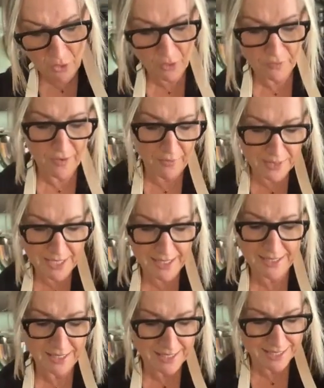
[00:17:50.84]
The corn flour
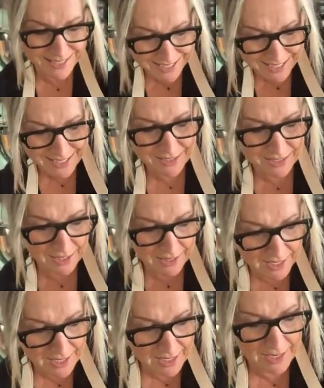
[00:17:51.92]
tends to stick to
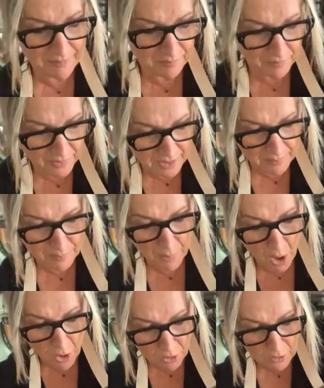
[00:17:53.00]
the
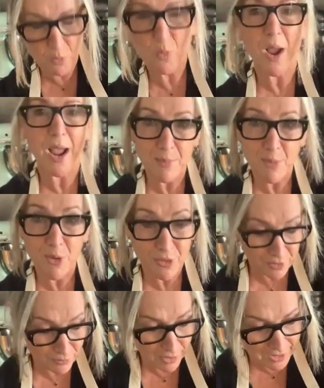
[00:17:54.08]
bowl way more
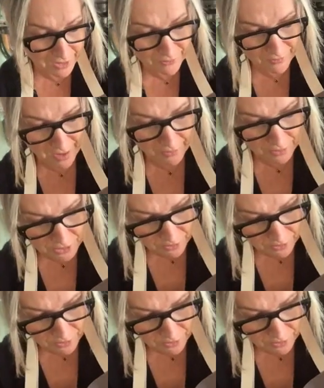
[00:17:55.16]
than regular flour,